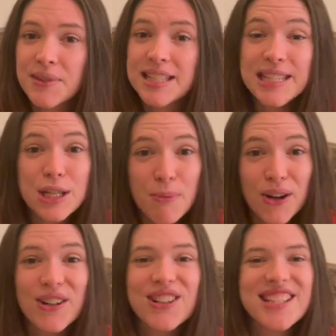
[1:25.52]
stitch
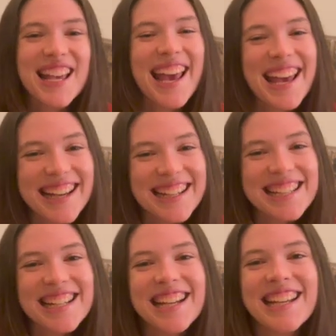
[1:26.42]
markers and
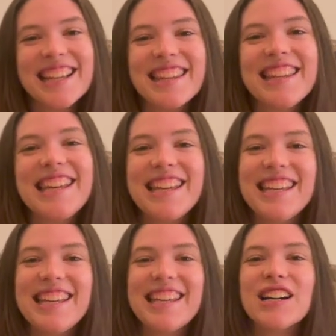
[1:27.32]

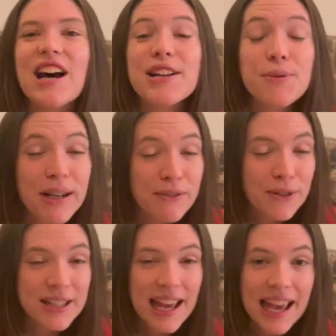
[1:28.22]
the
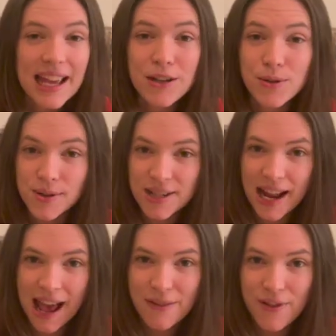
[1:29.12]
24-day Georgian
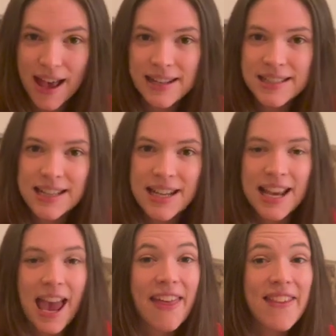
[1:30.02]
Advent.
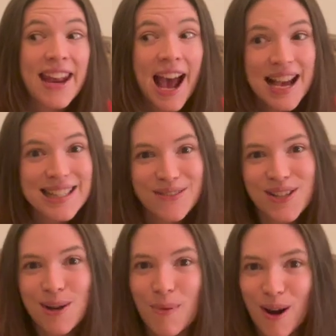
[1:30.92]
And then as of
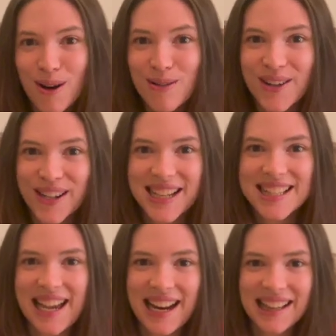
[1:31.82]
tomorrow, very
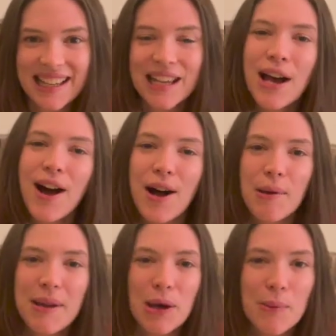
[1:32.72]
excitingly, I'll
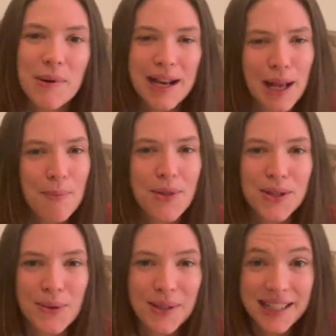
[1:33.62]
be opening up the
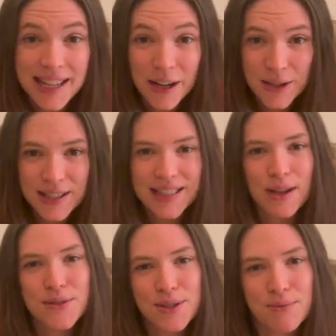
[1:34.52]
Lonely Knitters
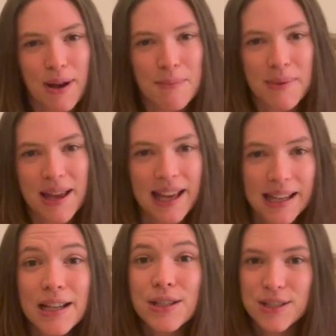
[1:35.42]
self-striping
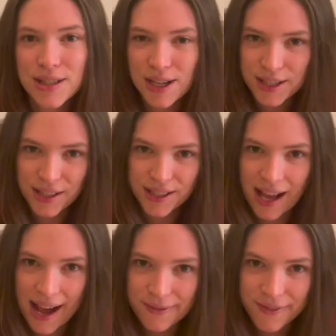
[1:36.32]
sock yarn
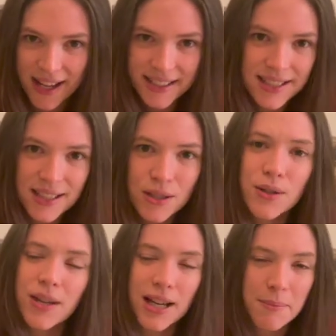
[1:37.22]
Advent
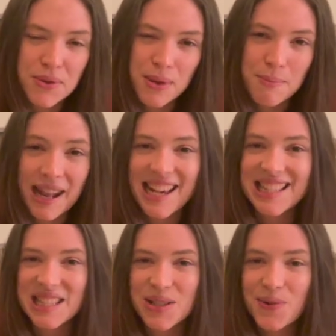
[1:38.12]
that comes with
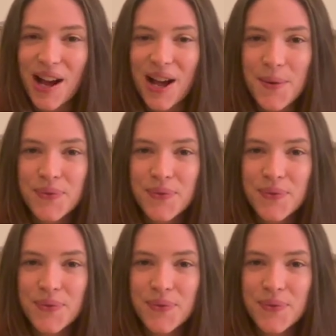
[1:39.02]
minis as well.